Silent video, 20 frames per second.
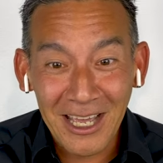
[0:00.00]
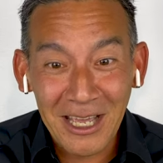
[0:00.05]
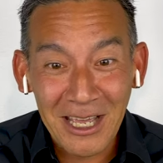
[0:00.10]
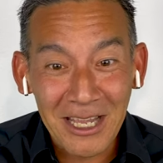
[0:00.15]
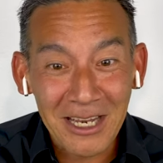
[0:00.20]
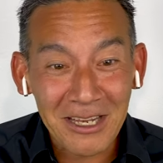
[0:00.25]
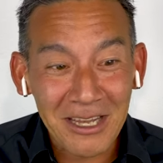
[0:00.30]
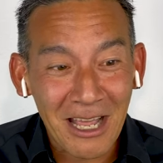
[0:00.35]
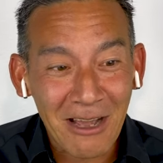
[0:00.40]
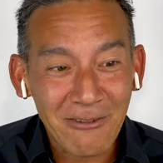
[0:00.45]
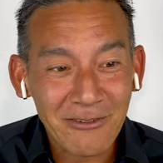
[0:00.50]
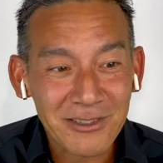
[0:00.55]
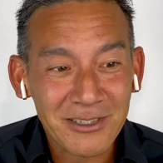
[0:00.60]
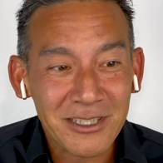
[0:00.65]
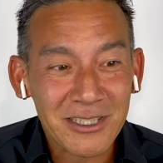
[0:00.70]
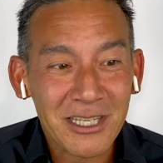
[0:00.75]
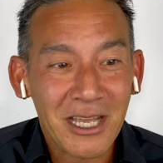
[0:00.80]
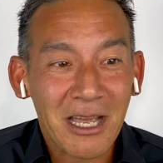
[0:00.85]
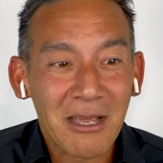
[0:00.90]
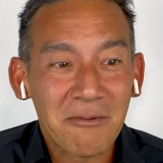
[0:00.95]
And that was
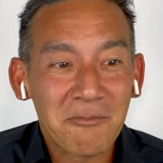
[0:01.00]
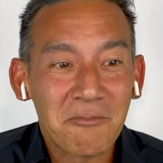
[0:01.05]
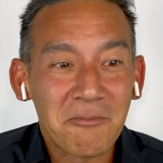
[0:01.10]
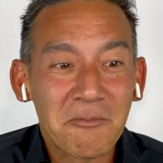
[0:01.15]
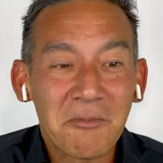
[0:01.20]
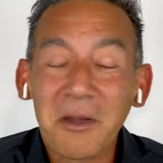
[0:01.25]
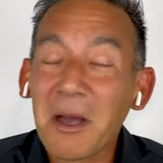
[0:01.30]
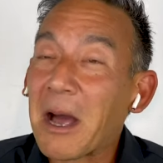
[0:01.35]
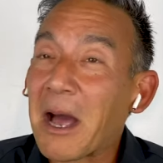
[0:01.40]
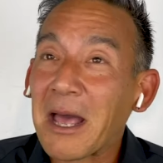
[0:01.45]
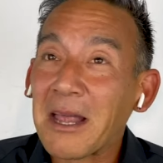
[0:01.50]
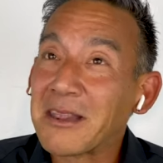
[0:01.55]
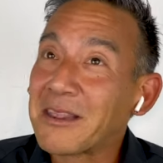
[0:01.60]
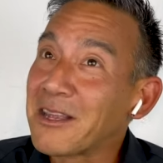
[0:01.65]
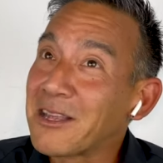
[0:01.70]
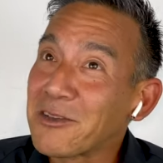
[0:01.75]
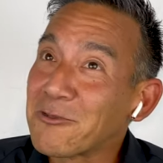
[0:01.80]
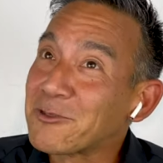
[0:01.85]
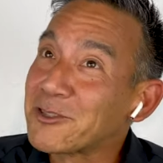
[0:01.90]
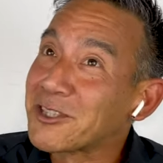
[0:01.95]
the time, I
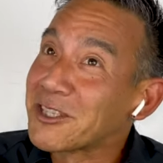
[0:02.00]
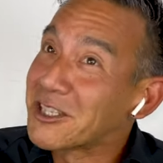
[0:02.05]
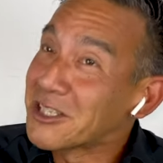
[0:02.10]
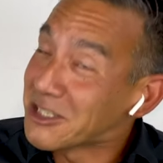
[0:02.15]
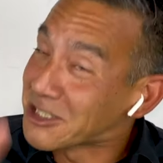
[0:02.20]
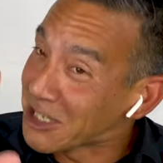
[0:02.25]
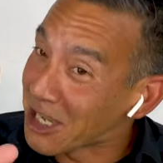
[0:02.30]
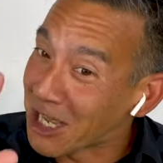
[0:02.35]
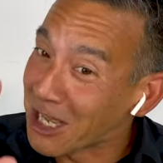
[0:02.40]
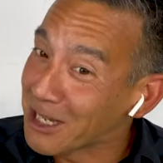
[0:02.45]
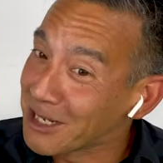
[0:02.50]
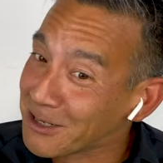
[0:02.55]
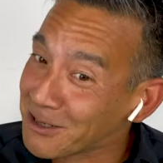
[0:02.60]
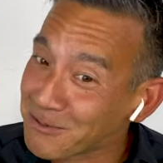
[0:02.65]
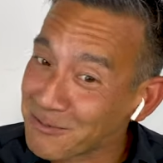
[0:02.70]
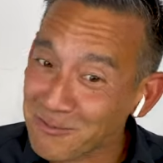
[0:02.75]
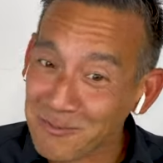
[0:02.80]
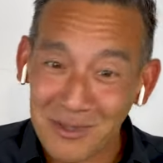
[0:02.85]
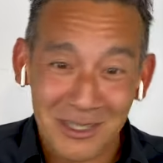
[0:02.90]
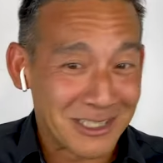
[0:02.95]
think it was the
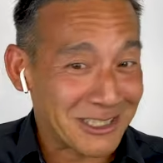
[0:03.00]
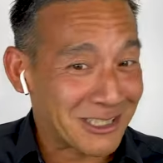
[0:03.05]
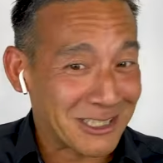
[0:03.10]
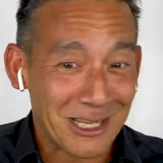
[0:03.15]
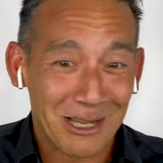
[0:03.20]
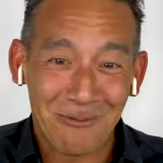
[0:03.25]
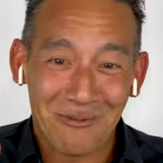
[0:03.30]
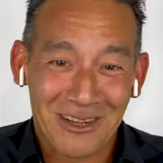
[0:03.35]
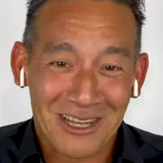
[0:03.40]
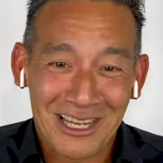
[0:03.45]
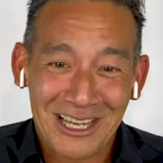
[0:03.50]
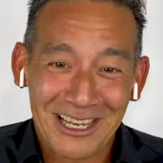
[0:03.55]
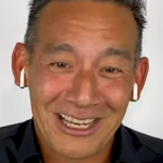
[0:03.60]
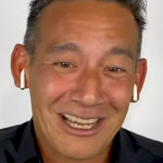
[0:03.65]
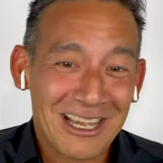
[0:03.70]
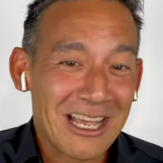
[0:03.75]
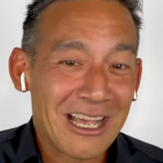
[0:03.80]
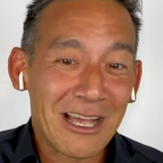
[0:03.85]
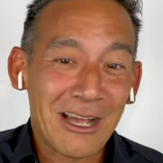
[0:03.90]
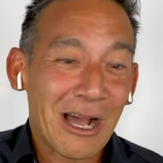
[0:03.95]
sun, but something,
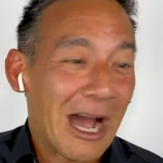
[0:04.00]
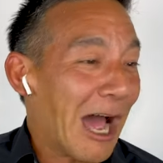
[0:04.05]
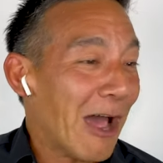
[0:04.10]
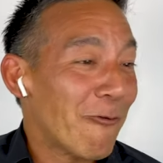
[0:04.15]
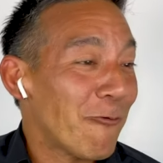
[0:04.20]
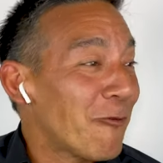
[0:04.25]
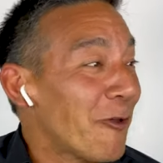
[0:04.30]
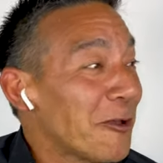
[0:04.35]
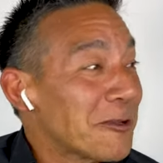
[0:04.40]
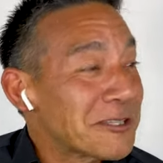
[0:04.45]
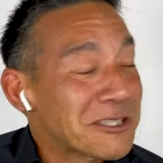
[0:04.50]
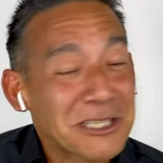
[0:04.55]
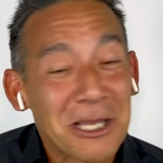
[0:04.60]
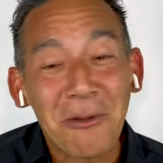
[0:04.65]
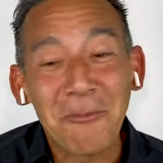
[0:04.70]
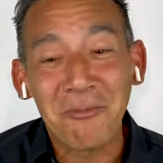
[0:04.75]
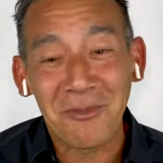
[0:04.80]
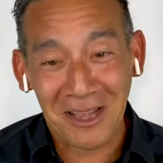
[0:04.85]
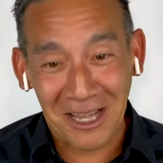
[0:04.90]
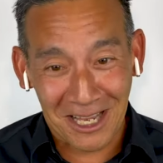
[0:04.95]
I felt
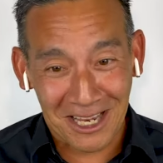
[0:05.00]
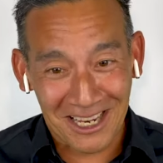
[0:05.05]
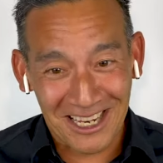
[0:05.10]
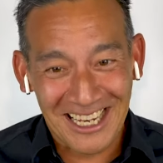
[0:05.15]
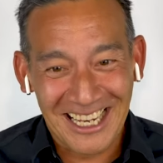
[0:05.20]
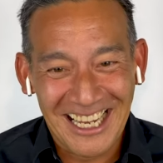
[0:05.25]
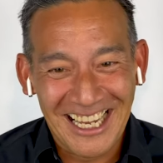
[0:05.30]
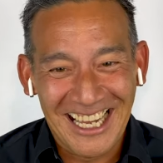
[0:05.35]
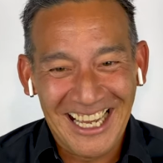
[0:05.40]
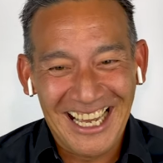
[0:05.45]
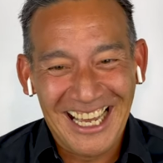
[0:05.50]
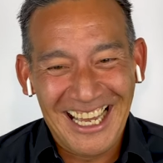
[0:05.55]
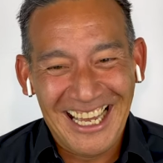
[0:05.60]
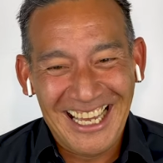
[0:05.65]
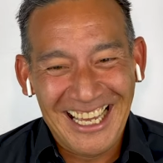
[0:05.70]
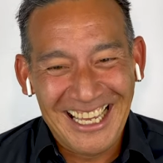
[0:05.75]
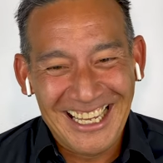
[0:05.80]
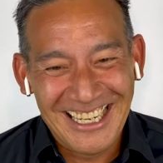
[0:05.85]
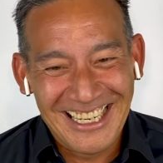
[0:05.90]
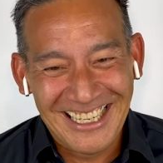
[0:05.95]
something.
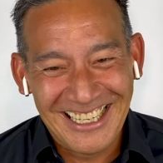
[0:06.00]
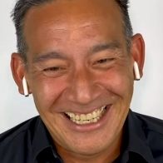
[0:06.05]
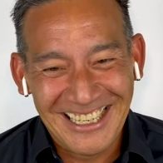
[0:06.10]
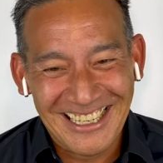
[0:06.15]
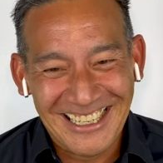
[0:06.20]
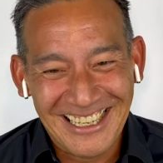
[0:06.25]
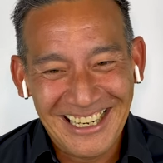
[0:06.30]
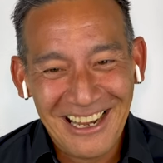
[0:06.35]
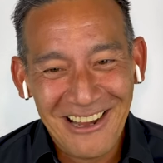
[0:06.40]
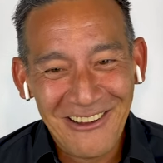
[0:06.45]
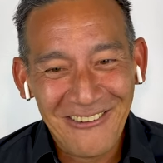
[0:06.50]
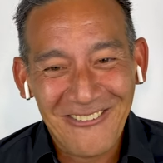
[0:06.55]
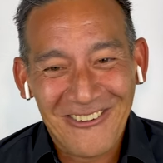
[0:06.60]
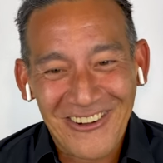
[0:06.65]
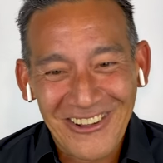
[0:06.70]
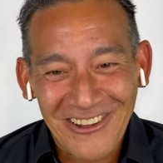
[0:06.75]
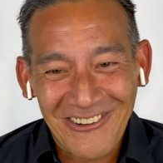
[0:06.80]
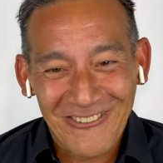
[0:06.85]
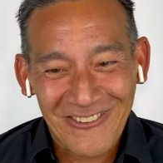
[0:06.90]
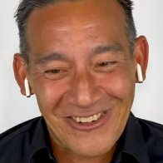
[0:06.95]

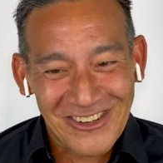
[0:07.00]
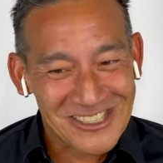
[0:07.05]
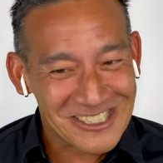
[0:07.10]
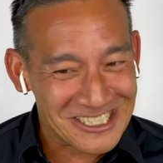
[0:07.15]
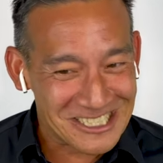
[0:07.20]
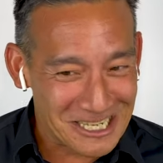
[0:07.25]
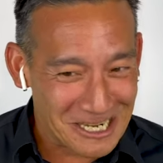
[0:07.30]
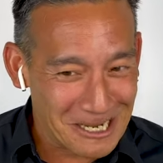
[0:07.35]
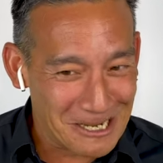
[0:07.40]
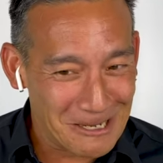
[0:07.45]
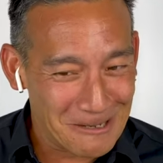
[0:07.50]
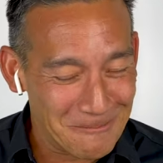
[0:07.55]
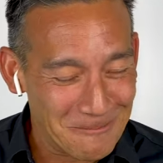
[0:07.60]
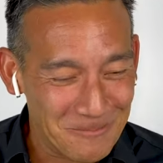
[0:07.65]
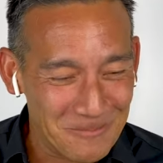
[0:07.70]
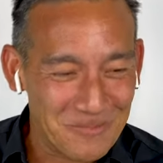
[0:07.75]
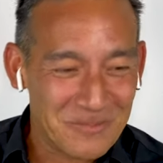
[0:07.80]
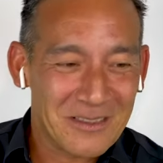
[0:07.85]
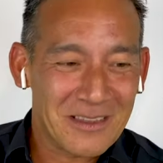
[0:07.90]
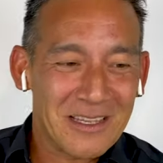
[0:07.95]
For the first time.
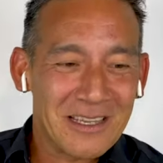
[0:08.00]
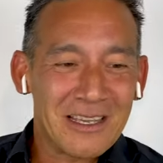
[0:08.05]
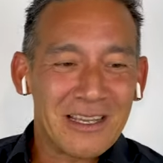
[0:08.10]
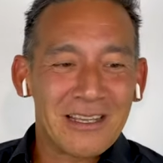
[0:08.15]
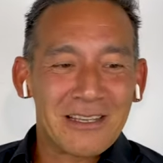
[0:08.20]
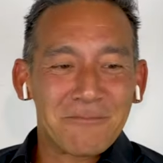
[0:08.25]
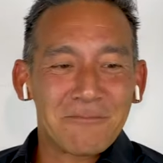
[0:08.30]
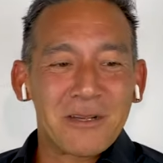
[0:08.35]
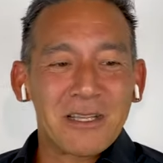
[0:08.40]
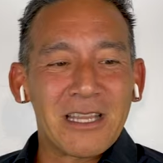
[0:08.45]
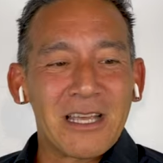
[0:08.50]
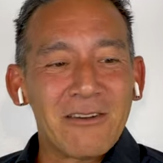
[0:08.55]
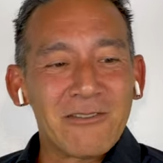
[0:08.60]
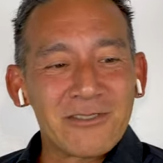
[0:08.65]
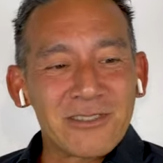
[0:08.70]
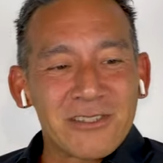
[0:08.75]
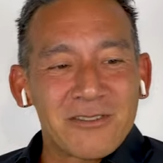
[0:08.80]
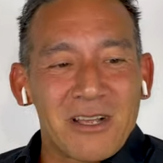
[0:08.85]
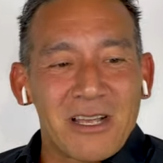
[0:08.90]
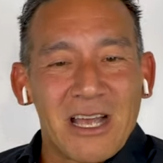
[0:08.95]
That's
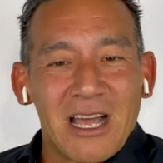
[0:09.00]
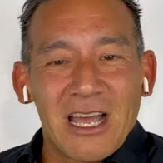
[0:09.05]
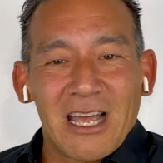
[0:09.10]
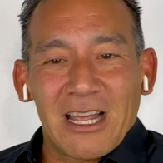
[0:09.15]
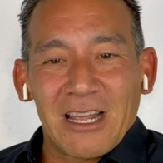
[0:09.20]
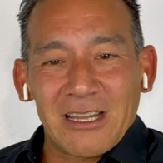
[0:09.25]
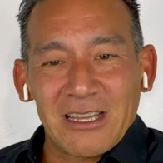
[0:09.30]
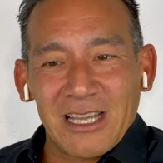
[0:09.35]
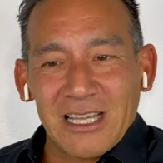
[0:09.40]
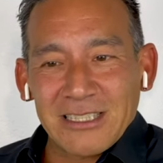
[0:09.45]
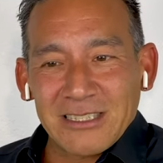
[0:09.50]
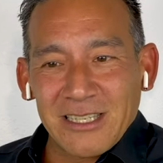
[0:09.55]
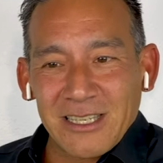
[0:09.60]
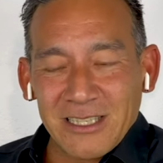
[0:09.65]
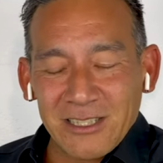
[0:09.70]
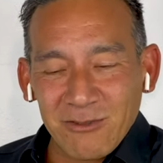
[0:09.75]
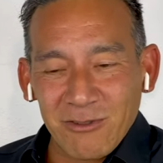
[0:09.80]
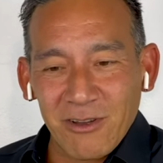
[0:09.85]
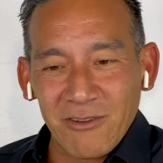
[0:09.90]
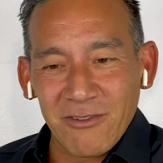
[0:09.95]
insane. That's
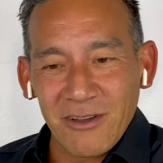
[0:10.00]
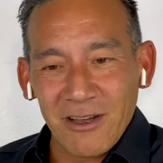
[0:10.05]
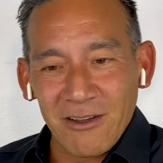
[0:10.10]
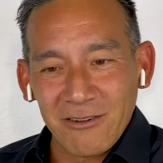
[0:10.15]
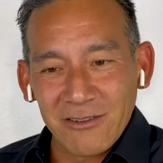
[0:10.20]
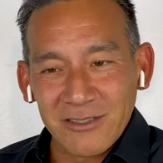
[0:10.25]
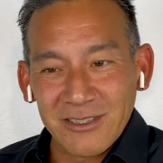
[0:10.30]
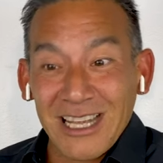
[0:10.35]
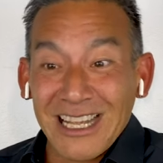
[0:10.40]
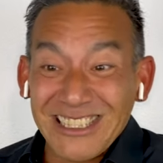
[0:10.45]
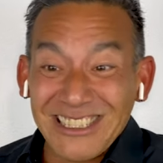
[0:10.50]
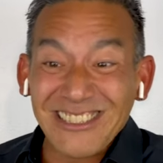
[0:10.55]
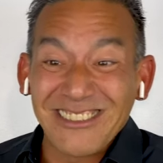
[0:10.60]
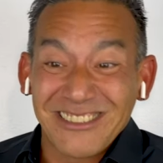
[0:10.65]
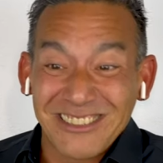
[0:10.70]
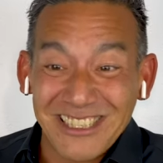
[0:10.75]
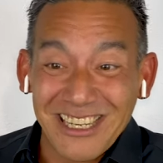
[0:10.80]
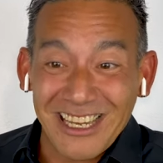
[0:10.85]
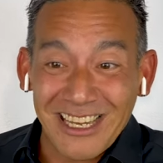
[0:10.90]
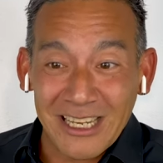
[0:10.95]
like 12 hours. That's
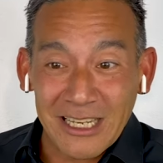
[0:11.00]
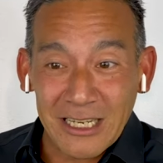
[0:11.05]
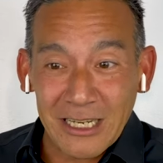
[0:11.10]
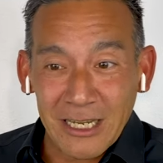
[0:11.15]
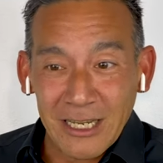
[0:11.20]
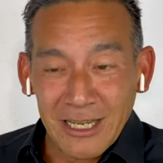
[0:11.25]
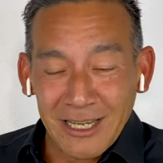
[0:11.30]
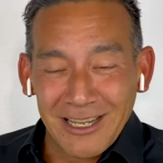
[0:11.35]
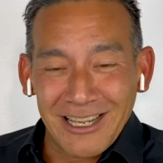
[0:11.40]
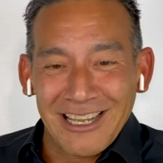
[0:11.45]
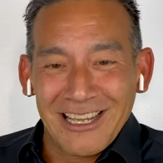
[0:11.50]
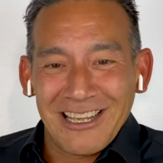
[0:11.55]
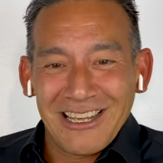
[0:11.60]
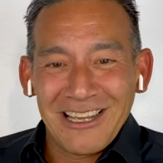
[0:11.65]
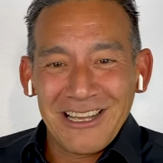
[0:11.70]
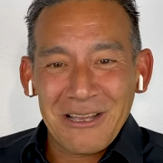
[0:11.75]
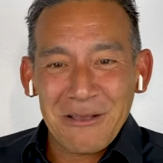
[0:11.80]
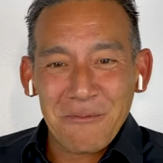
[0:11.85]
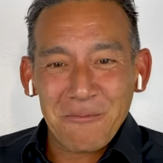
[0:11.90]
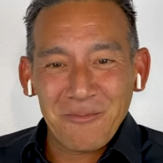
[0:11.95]
insane.
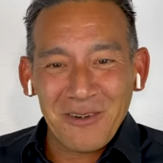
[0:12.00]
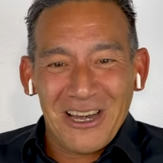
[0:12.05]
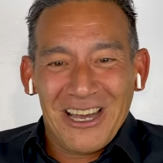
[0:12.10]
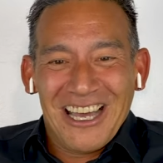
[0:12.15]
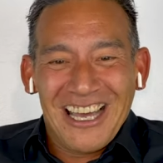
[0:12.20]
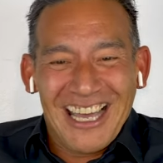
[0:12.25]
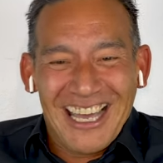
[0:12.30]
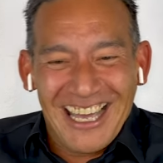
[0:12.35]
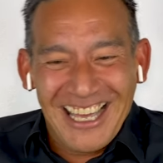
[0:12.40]
But